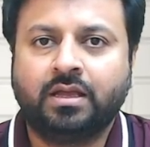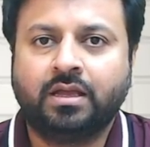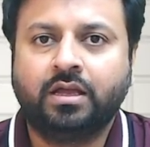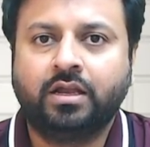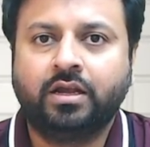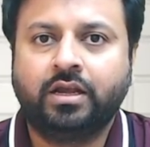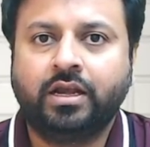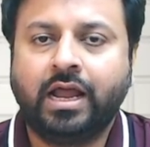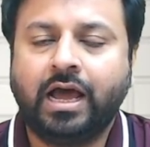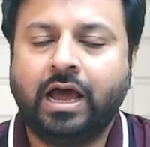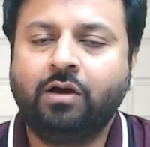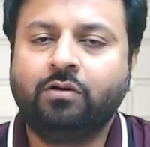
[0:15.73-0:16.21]

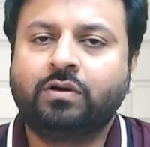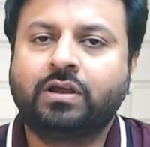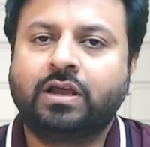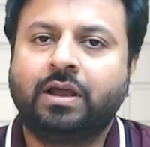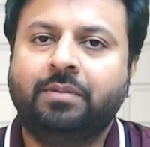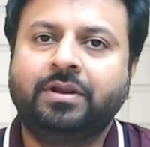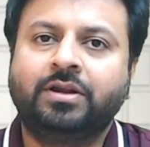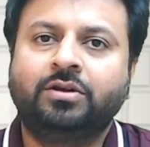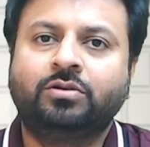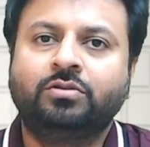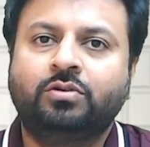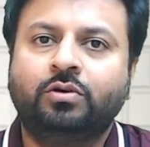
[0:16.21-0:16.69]
Now,
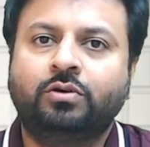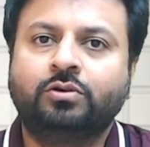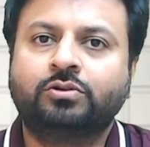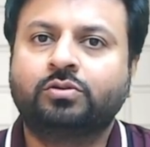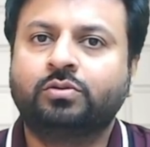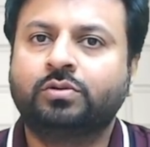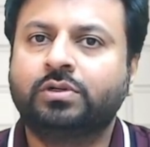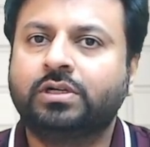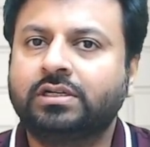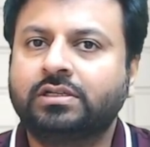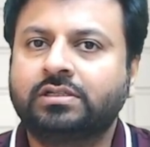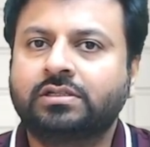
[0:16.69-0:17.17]
coming to those
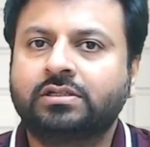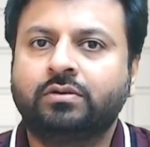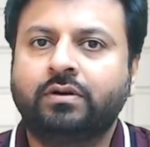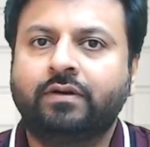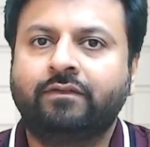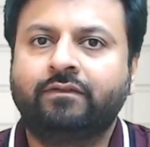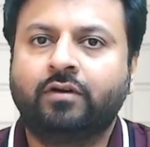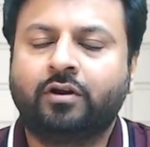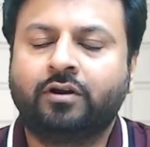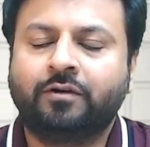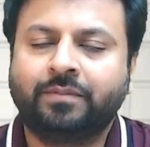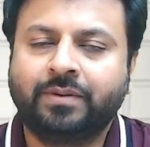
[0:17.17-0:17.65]
students who
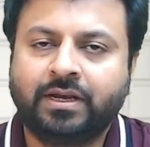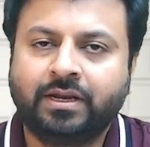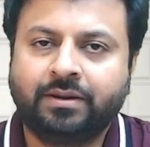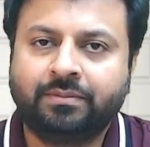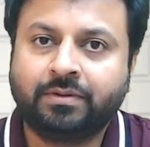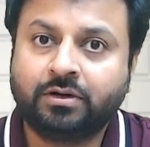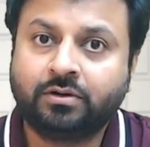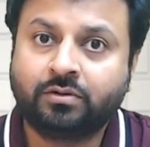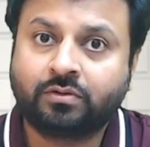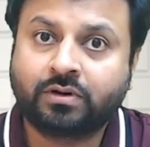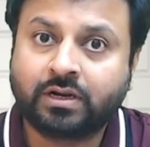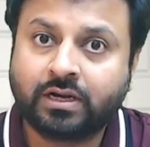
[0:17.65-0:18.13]
have not been
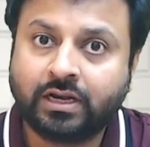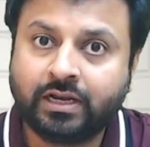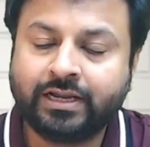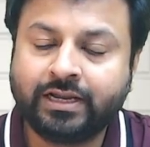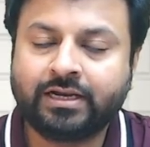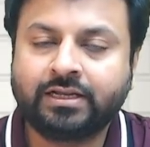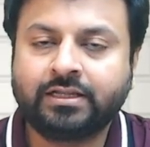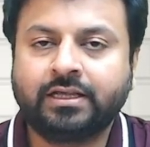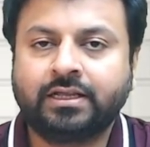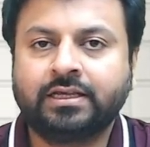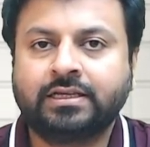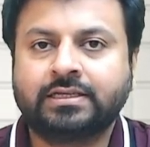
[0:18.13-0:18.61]
able to clear
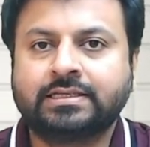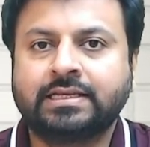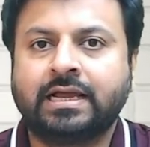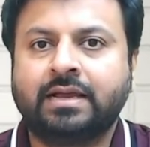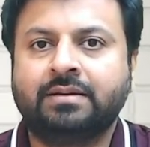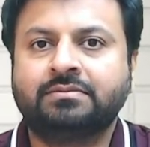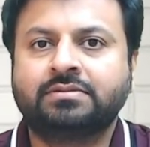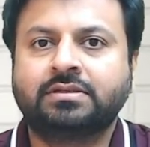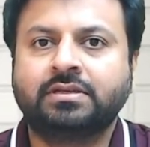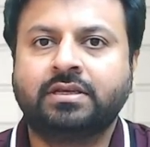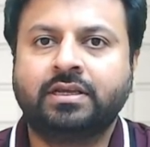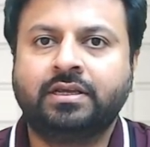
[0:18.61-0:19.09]
their
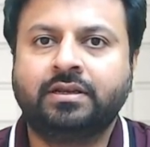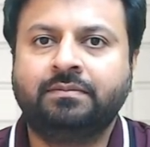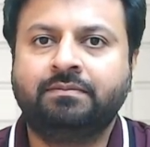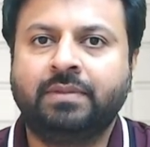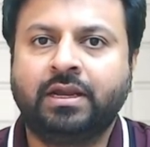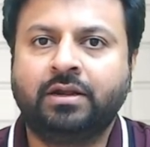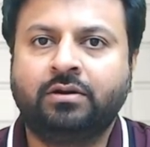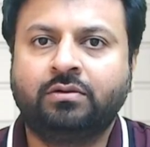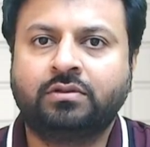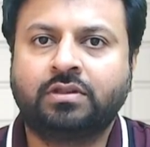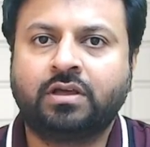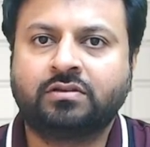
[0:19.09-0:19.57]
exams in
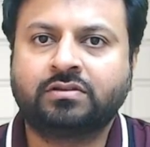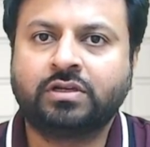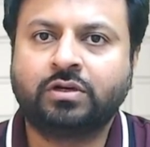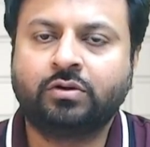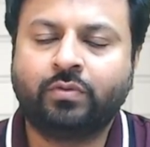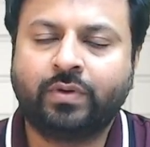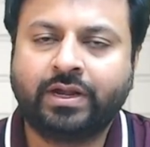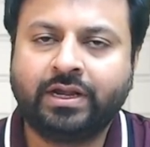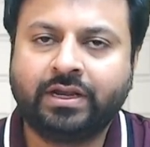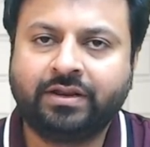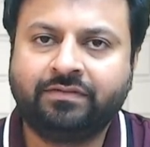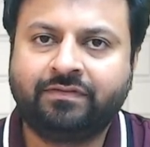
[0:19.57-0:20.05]
May
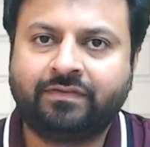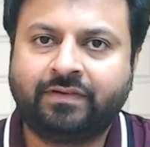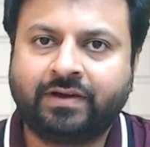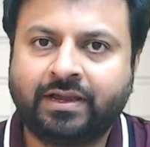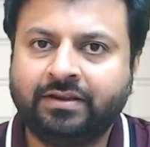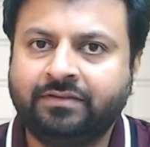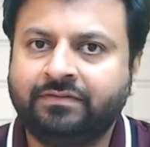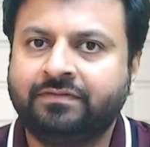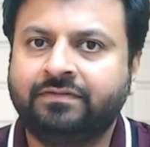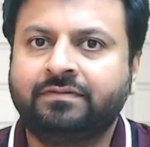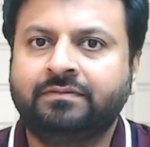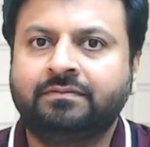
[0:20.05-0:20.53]

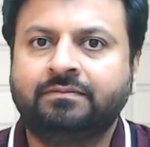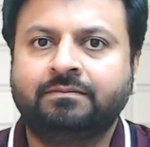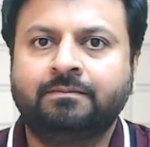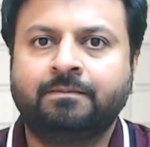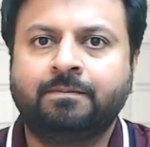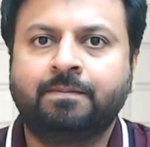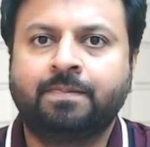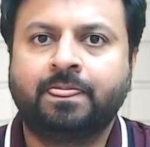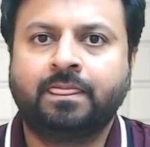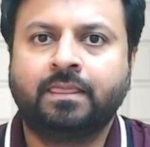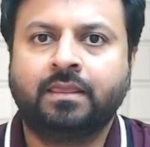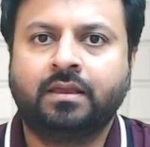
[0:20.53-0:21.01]
2025,
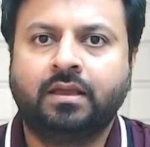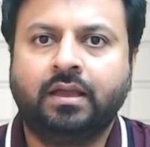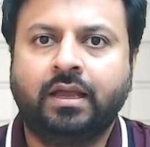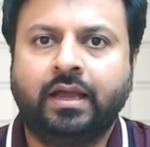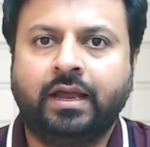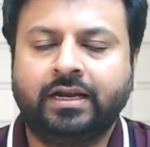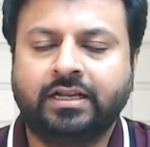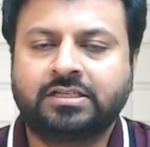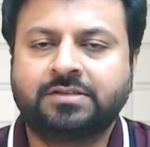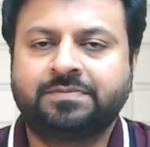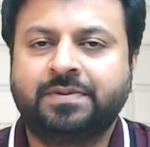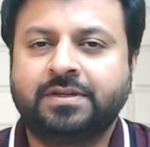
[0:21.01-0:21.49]

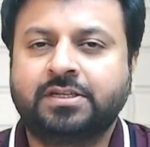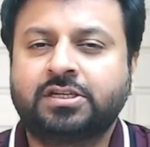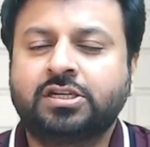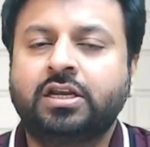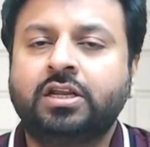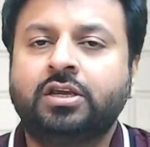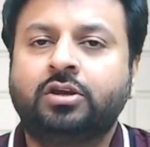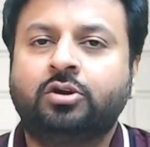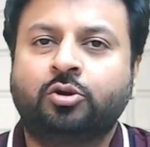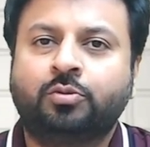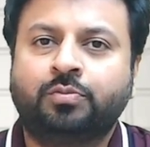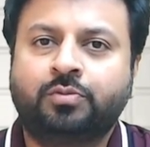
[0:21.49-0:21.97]
and
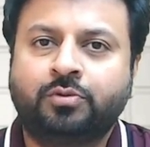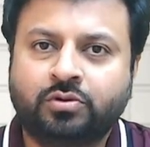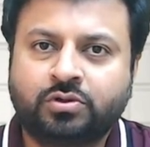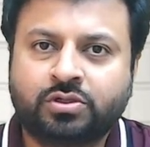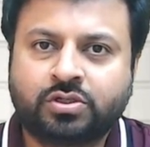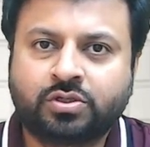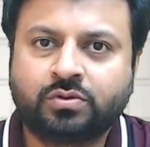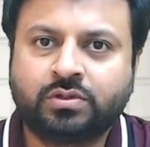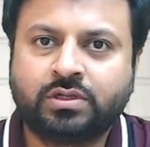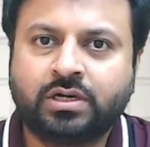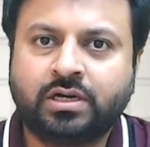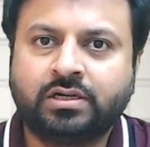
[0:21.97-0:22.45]
especially Group 2
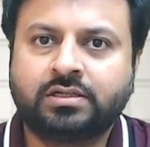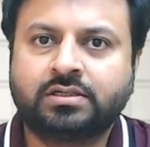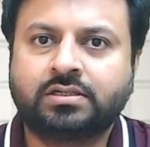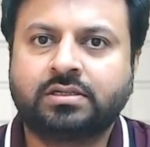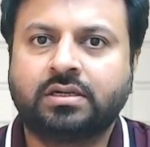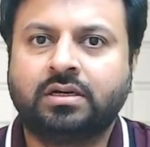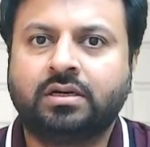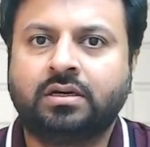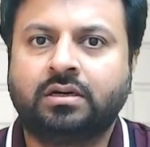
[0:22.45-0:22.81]
students,